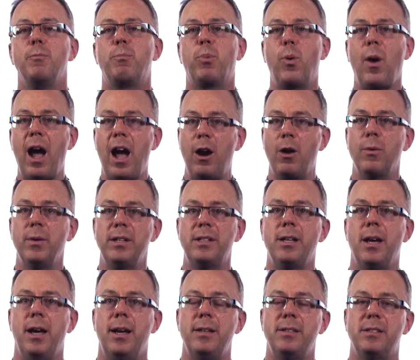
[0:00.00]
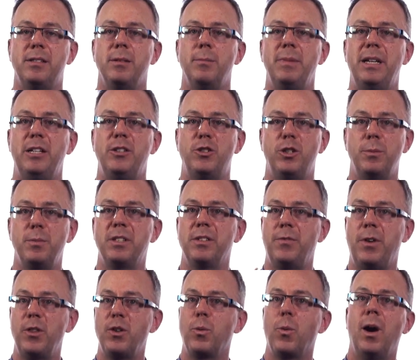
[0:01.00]
prioritize them in terms
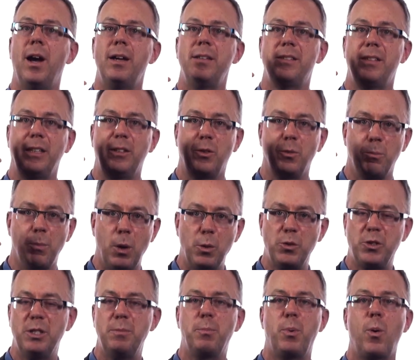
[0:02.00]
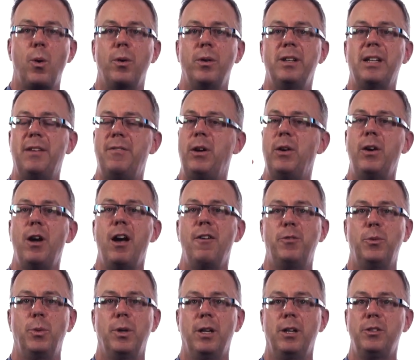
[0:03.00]
of otherwise, like the most important. Very
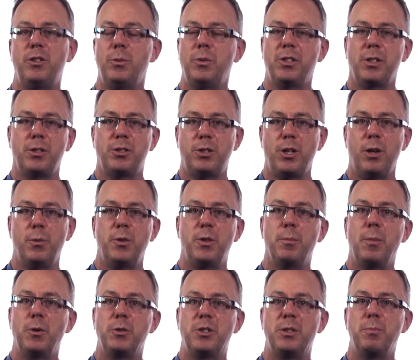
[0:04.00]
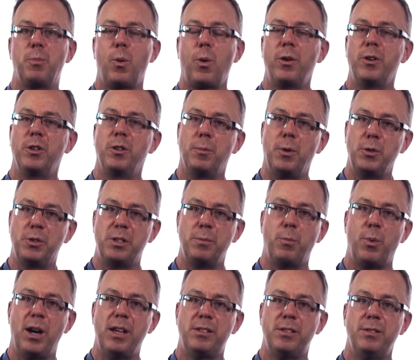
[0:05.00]
often what I'll do is I'll start with the most important or the most
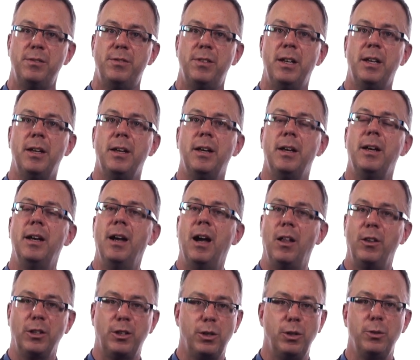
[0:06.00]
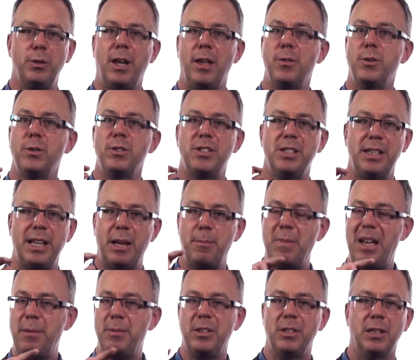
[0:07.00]
impressive. I'll include others, and
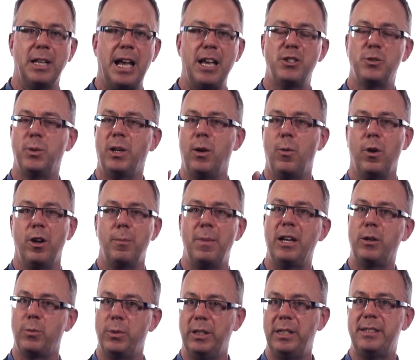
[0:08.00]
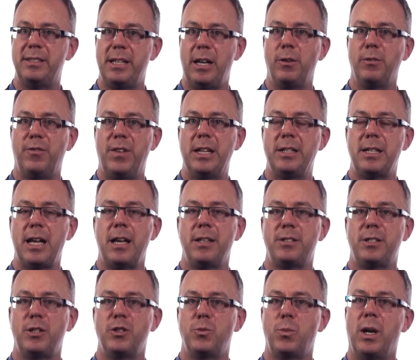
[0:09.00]
then maybe the last one I want to make really sound
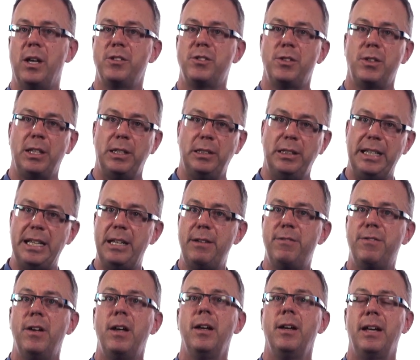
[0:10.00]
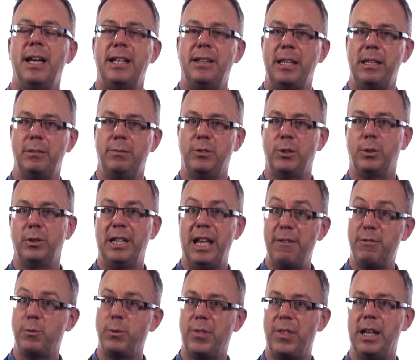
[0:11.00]
fantastic as well, so they leave and they're
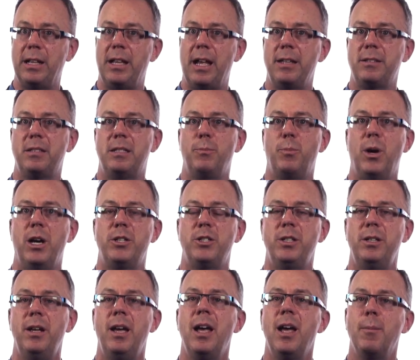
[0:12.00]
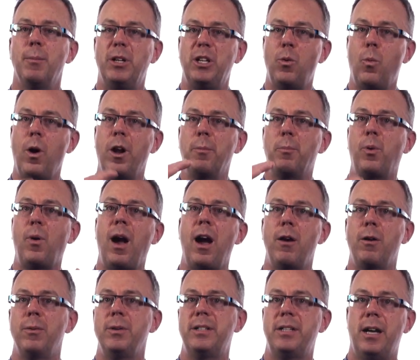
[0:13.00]
left with that last impression. But you want to
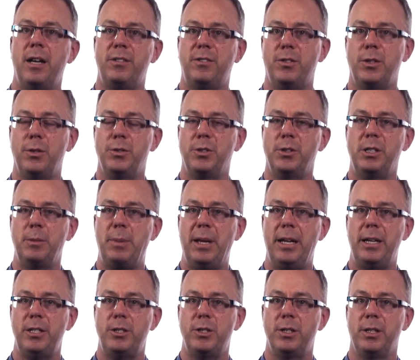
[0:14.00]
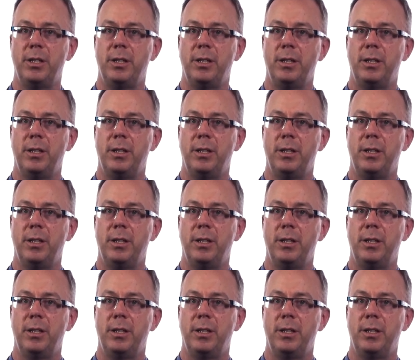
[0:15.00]
prioritize those on the page.